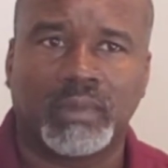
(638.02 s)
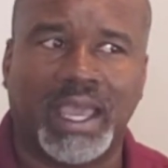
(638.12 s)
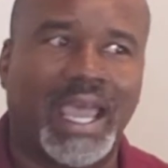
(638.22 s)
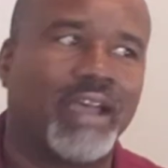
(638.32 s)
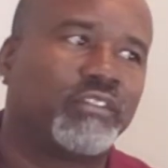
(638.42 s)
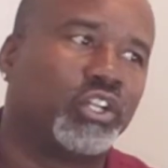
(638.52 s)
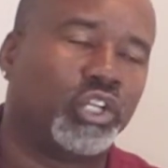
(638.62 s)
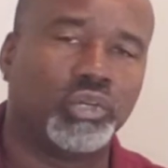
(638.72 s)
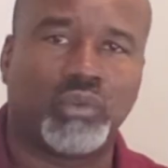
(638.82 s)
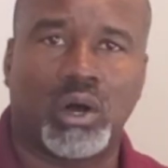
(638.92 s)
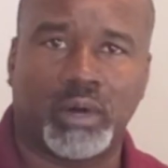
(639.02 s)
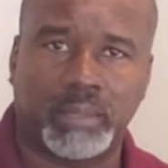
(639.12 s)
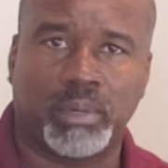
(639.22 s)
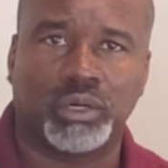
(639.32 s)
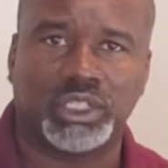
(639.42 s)
after you've already
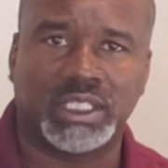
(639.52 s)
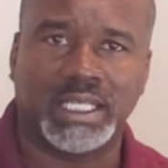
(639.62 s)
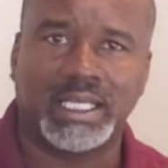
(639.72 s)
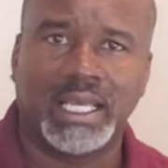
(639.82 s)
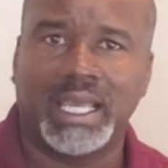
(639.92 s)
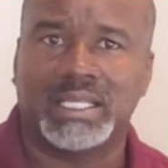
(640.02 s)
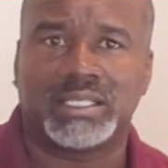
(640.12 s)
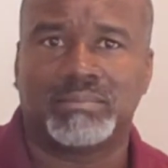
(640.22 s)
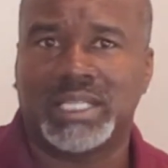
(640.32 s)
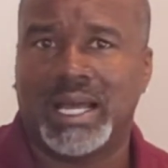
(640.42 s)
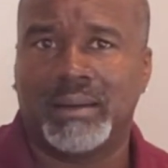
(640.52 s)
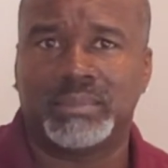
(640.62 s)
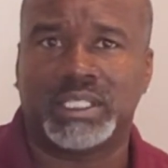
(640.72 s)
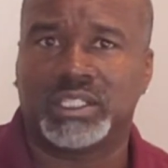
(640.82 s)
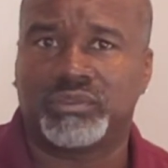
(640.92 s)
purchased it. And
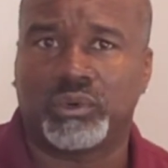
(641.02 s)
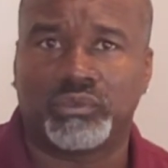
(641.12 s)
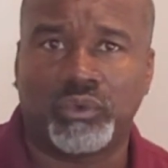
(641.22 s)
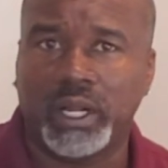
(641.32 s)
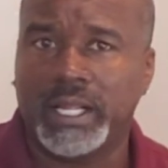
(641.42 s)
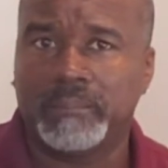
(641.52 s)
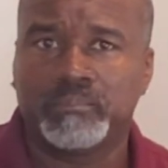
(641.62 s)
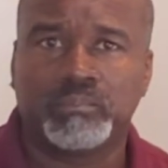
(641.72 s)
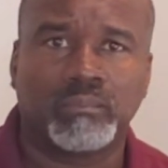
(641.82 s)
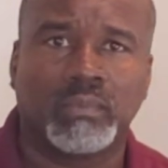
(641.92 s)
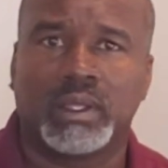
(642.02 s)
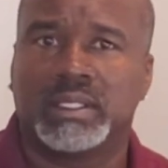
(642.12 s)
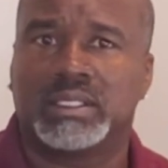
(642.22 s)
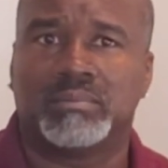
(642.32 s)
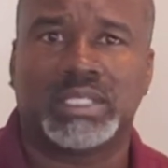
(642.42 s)
sometimes it's for free.
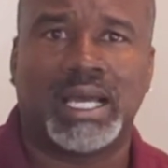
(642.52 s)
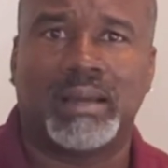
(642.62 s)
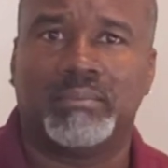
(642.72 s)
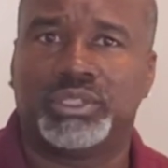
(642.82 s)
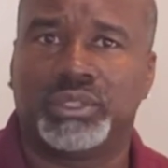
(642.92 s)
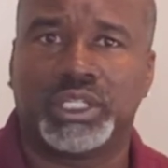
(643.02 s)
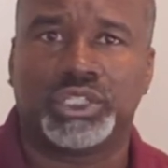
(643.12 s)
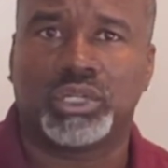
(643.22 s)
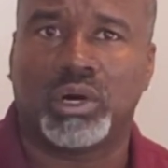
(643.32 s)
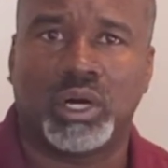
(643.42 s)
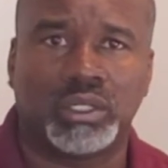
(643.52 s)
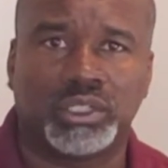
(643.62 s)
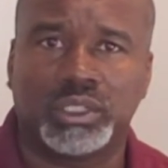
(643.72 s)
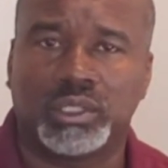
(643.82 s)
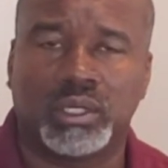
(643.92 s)
Sometimes you can charge,
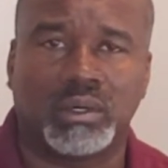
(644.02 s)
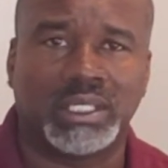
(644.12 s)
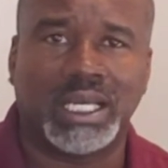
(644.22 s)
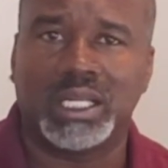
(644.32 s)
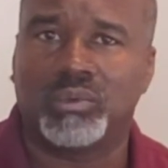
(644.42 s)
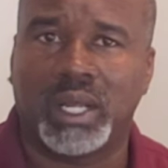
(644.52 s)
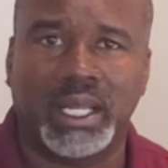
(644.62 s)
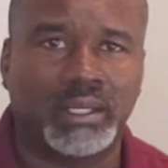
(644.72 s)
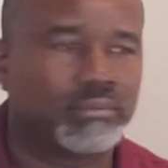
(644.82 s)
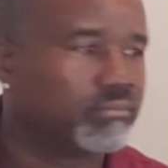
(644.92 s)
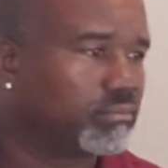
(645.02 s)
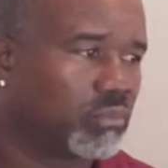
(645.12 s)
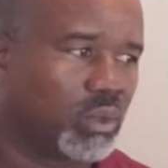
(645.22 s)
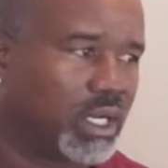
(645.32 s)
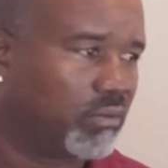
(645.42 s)
a daily rate,
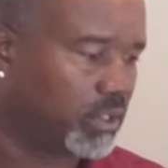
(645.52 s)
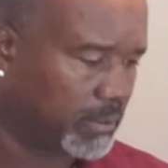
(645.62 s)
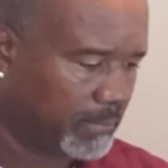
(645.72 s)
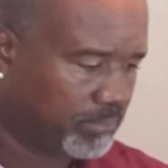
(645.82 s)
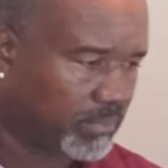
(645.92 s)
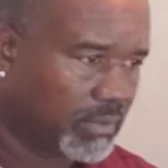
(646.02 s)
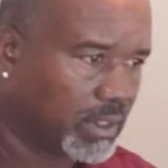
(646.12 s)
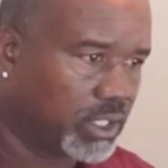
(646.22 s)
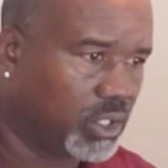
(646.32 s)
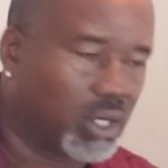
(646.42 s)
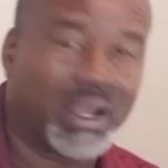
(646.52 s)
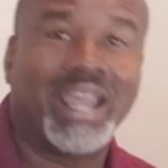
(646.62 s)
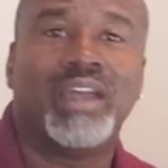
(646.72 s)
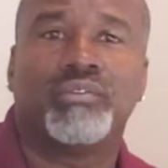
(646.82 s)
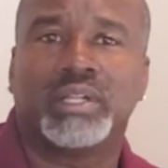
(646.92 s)
whatever.
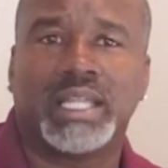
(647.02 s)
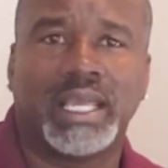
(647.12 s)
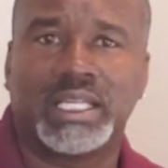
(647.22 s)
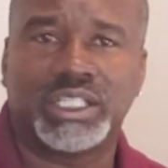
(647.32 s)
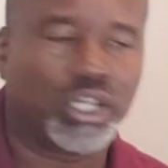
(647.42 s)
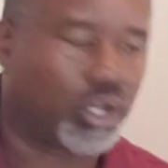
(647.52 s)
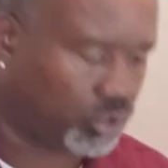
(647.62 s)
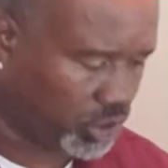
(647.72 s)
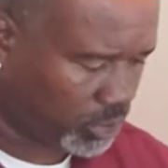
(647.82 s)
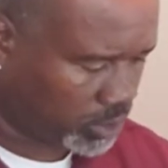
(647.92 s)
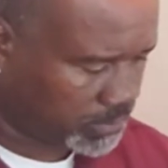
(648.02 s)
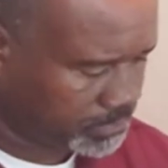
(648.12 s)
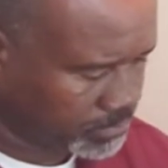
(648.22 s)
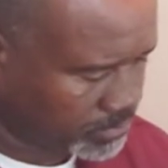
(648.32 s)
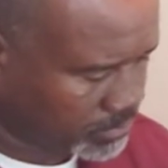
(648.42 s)
Everything is negotiable.
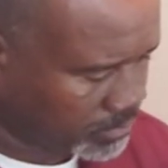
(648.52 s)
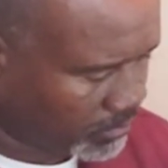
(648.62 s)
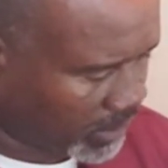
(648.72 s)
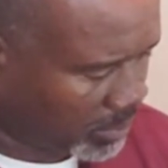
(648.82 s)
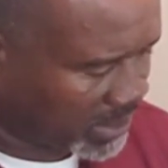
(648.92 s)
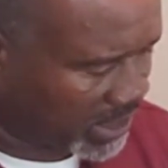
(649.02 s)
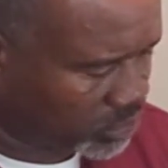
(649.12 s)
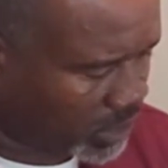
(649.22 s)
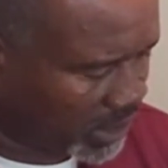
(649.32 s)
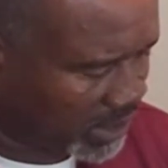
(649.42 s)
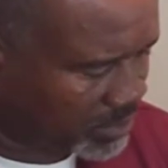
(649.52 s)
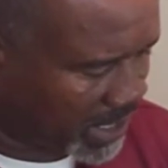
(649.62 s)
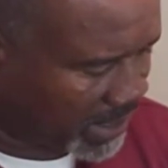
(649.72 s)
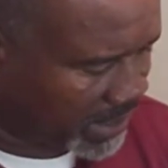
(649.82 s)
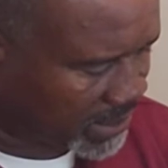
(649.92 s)
But that's what a lease
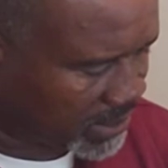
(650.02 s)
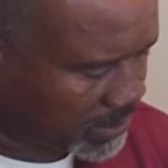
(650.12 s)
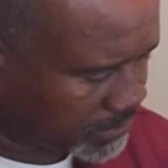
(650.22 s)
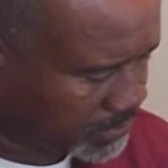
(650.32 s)
back is.